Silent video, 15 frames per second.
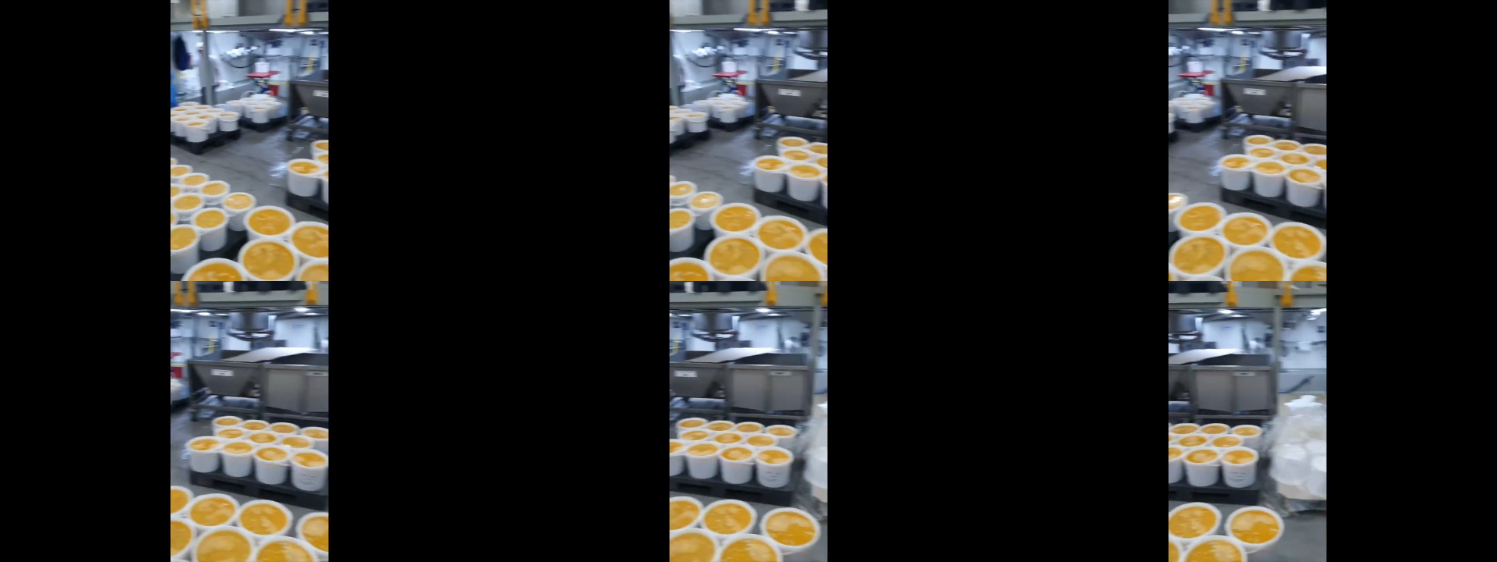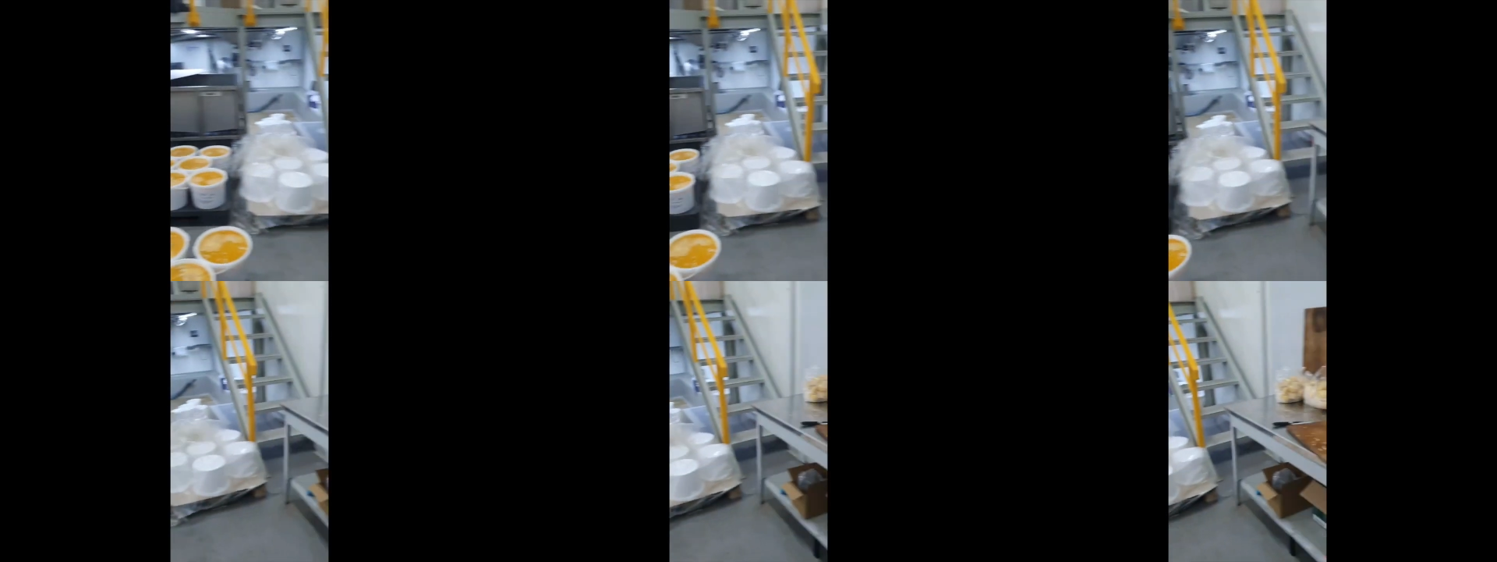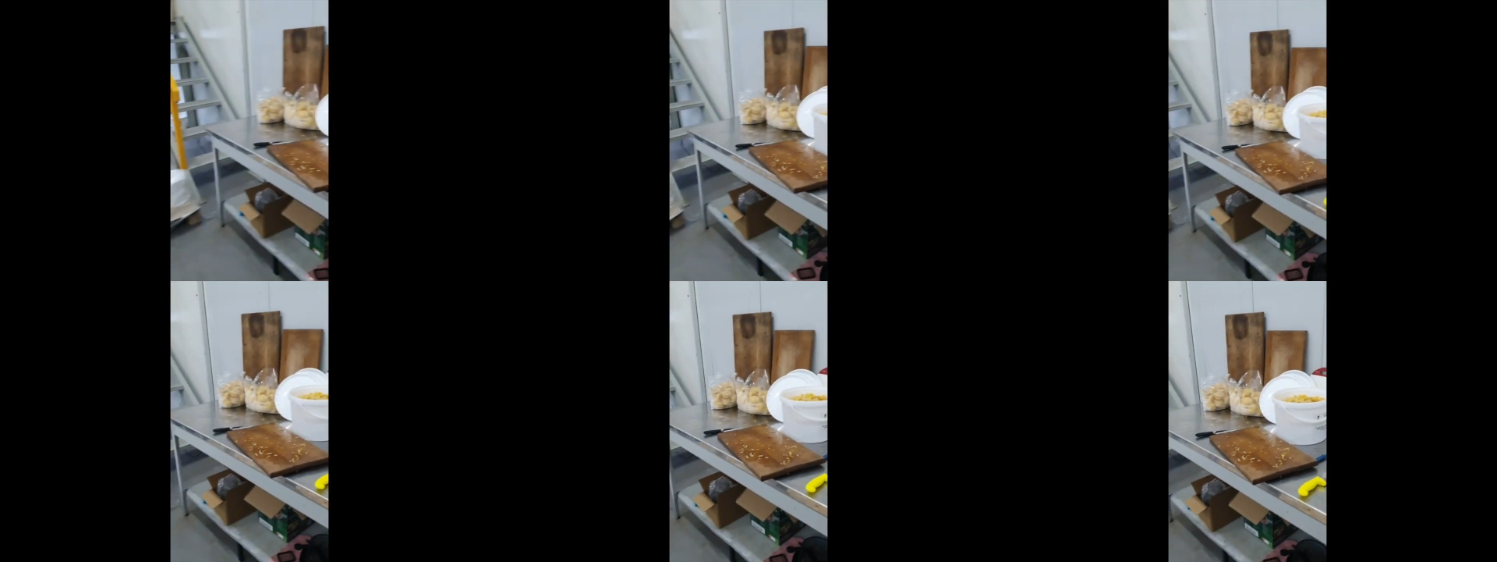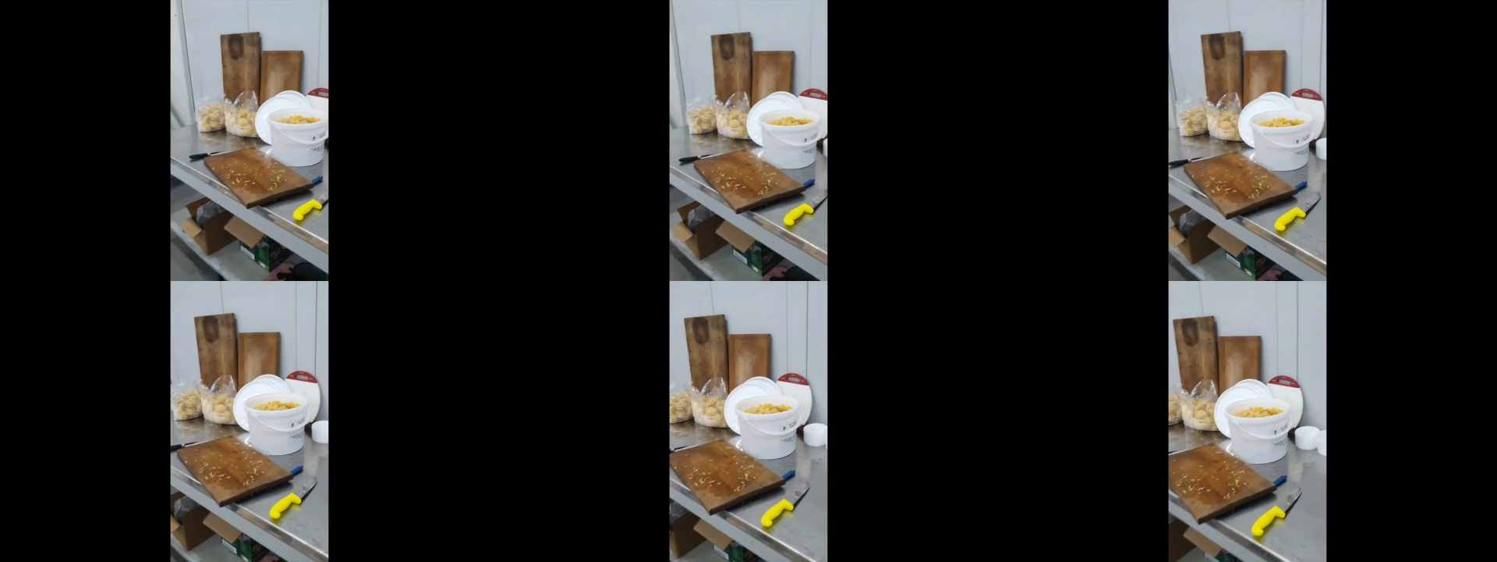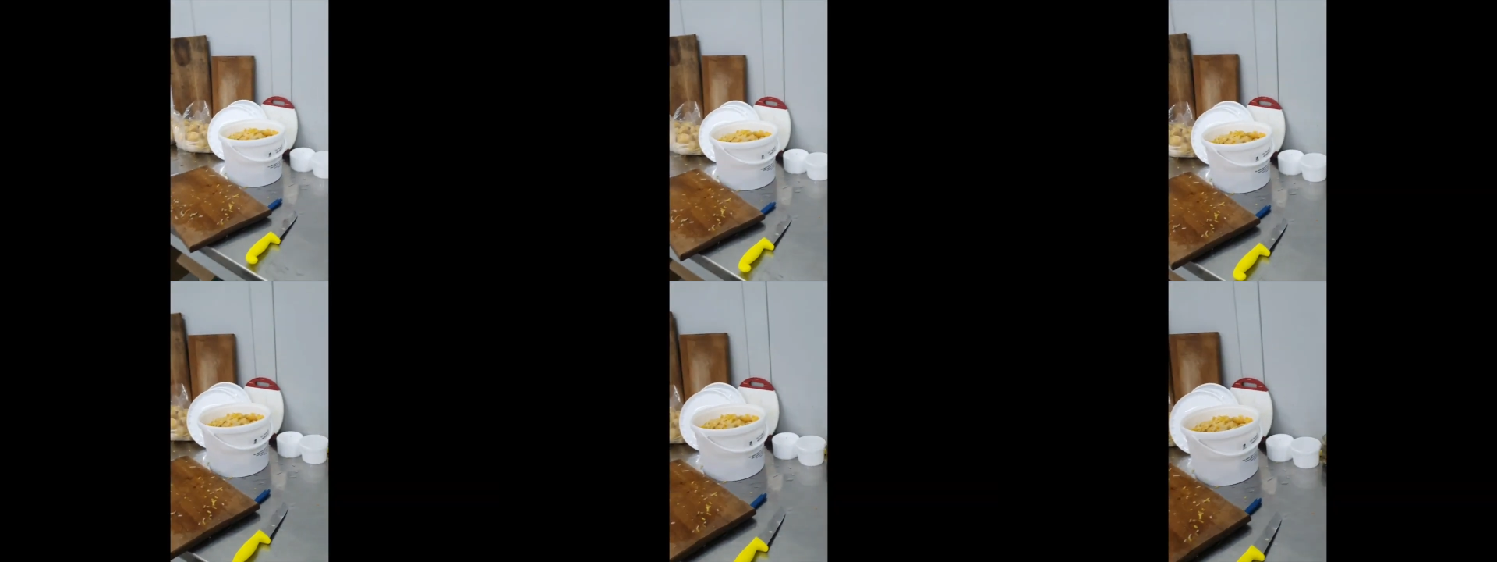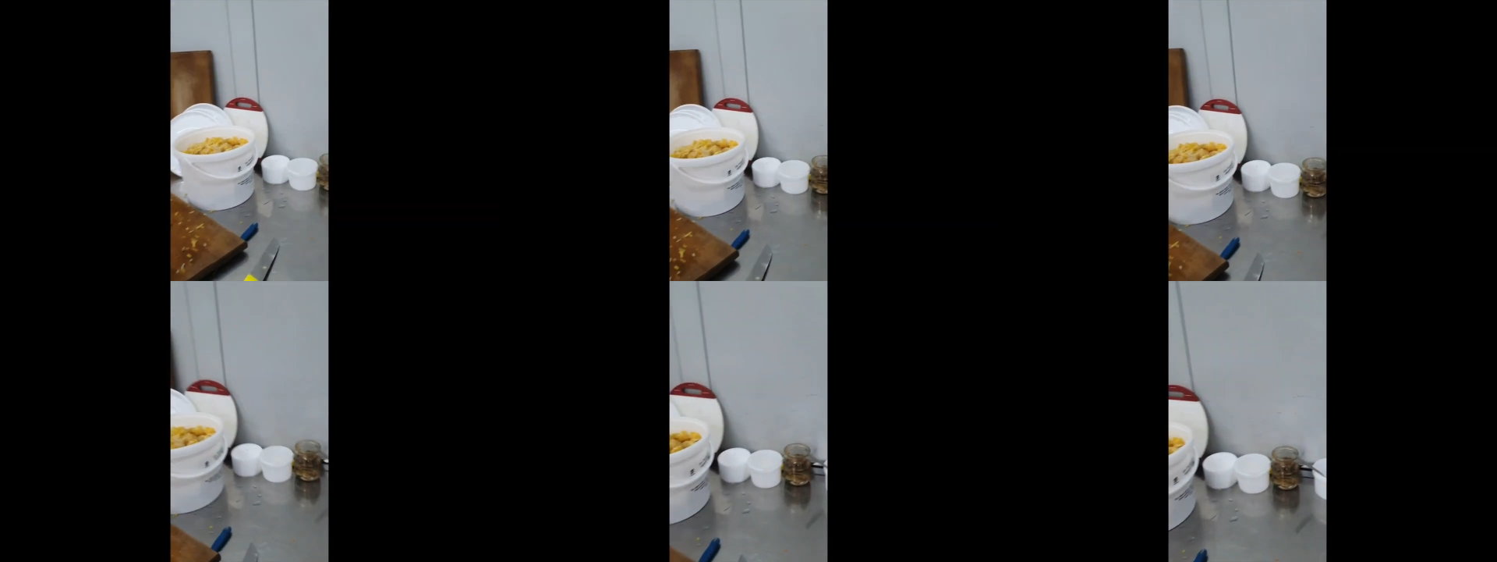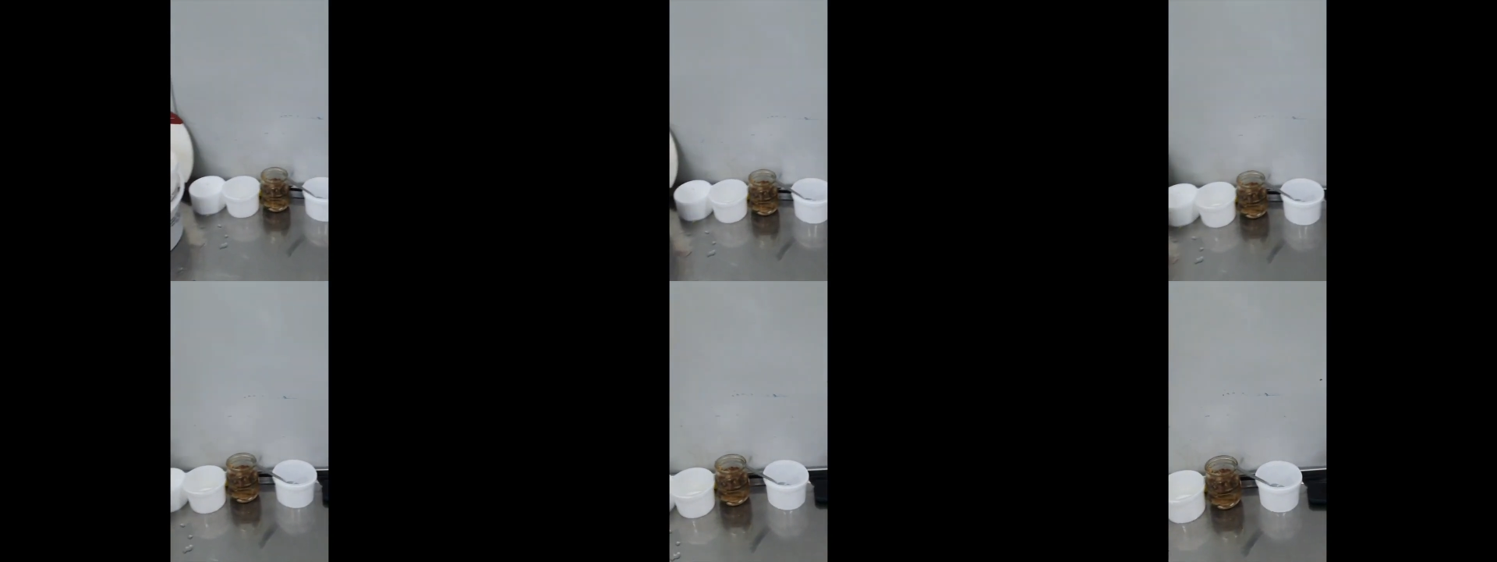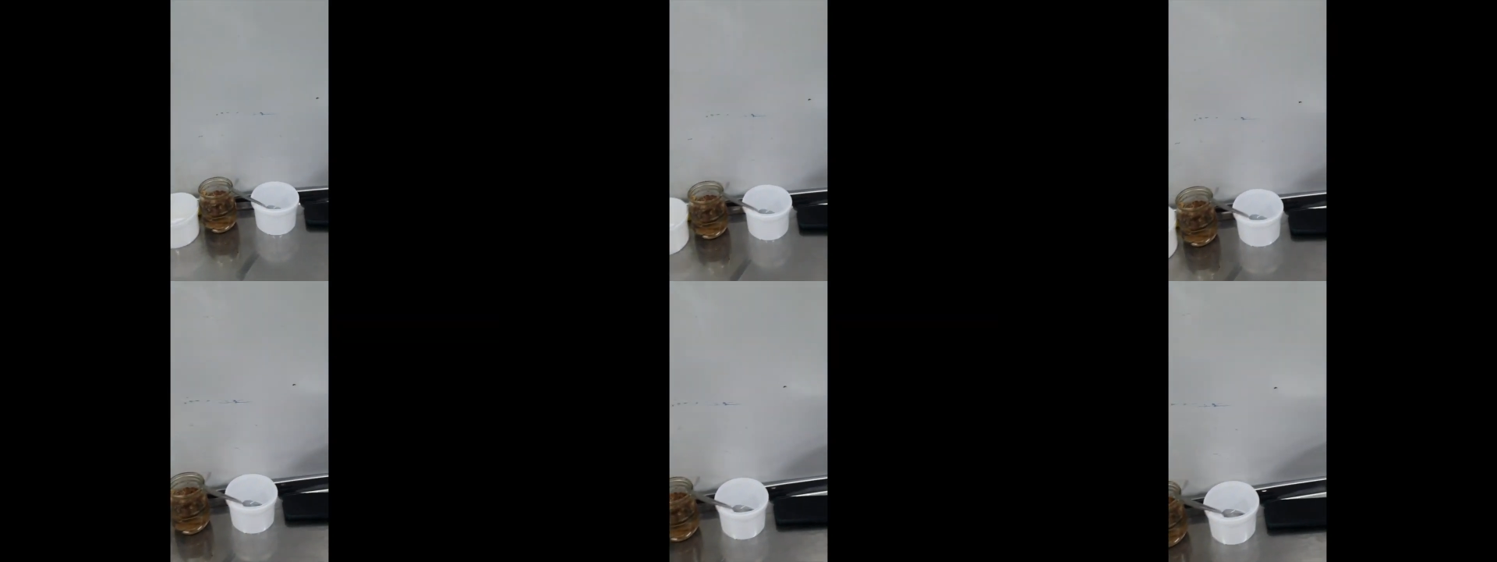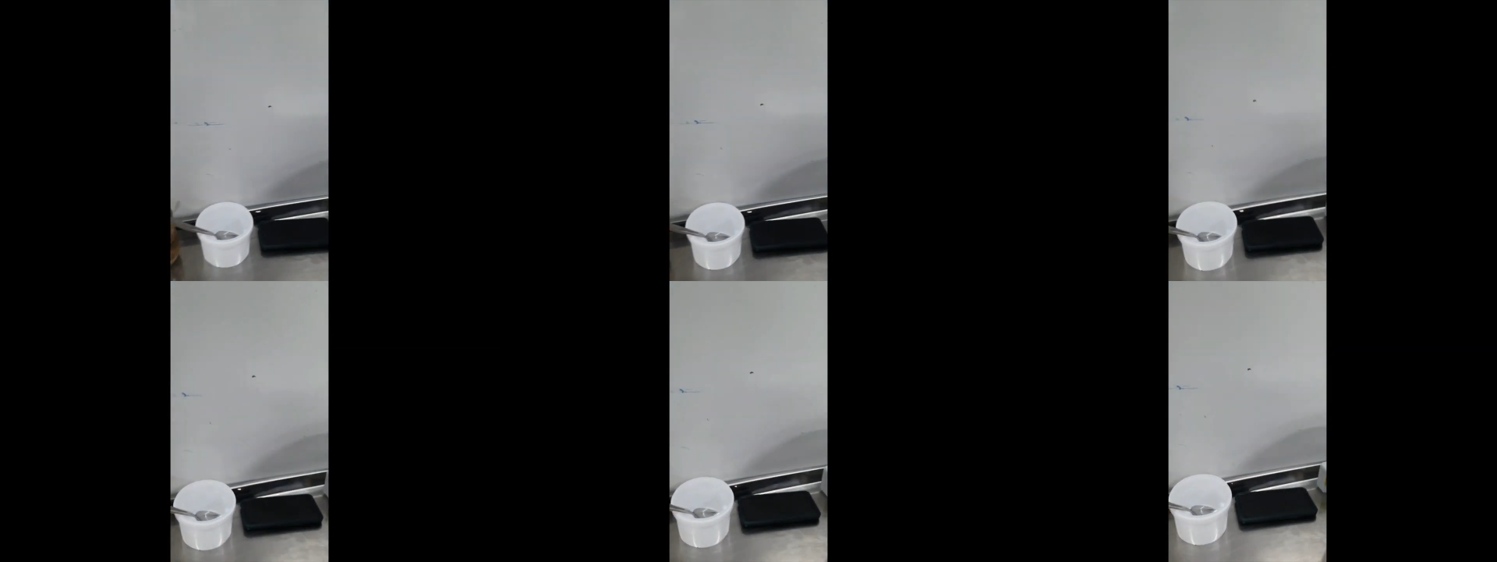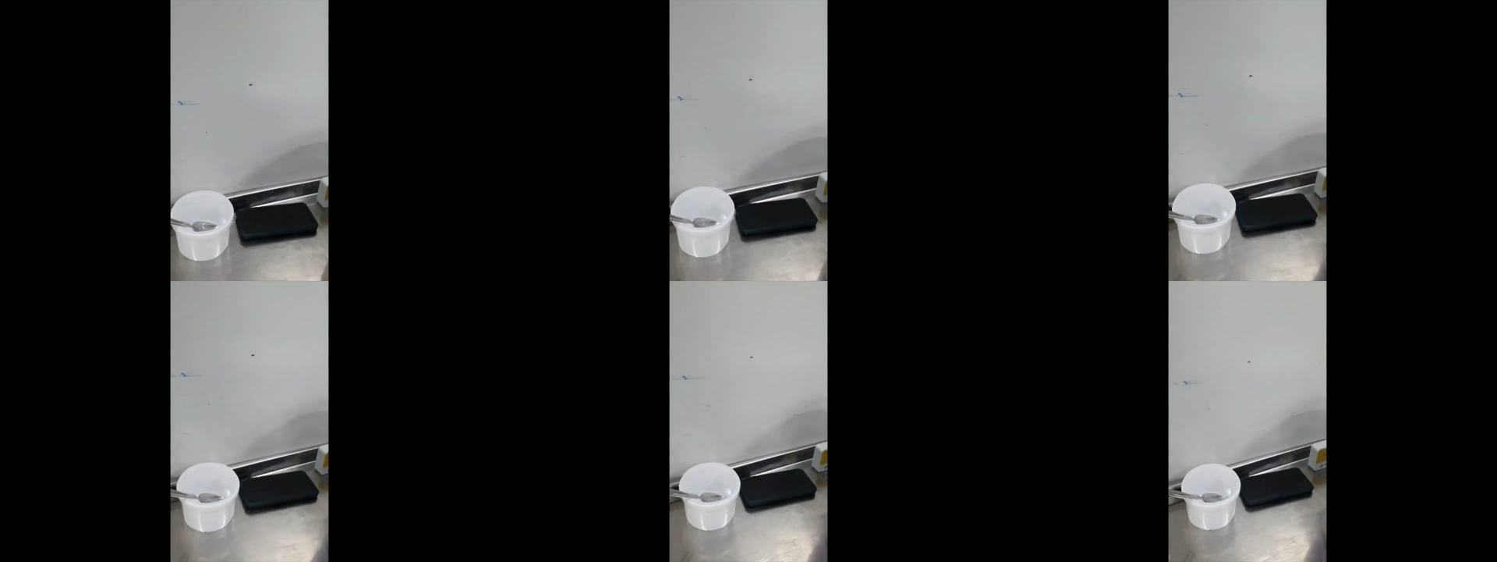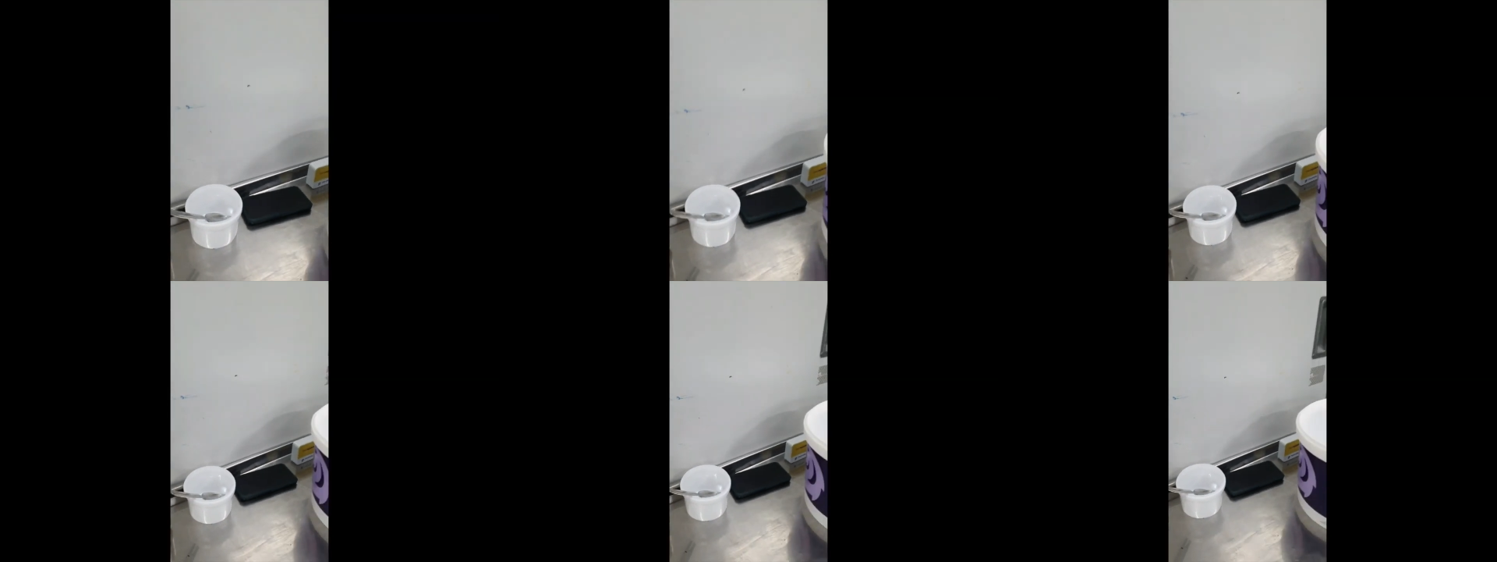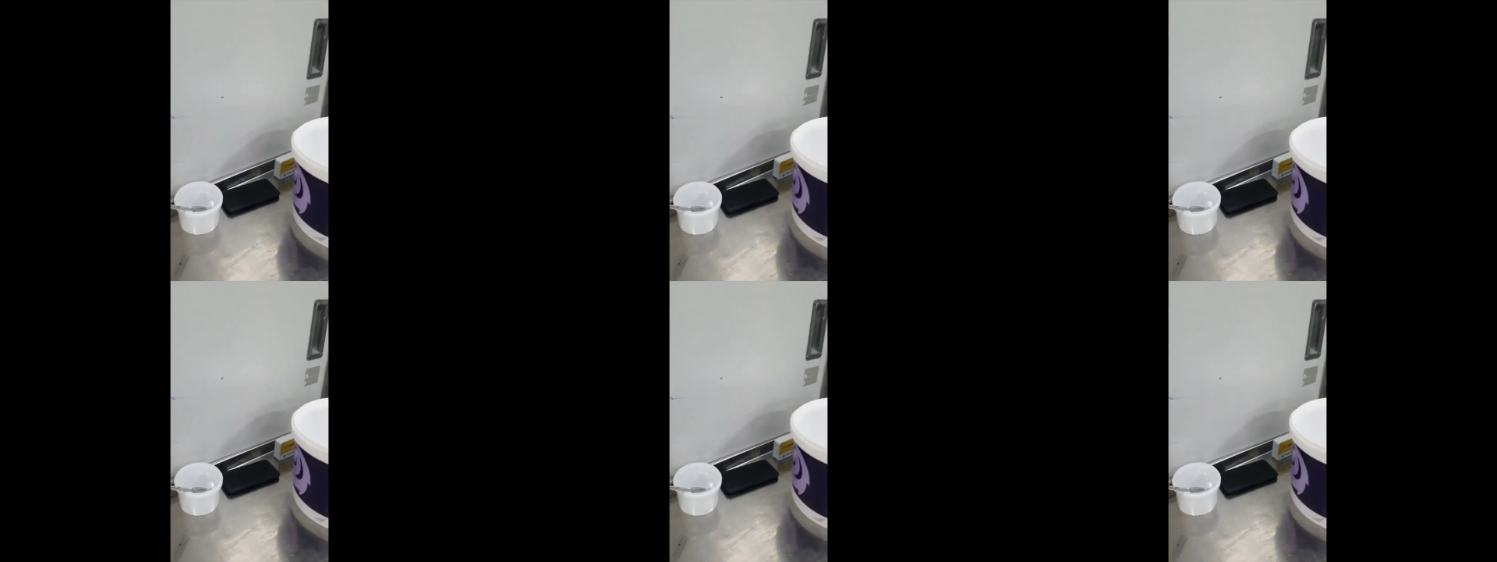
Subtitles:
[unreadable: no face in view]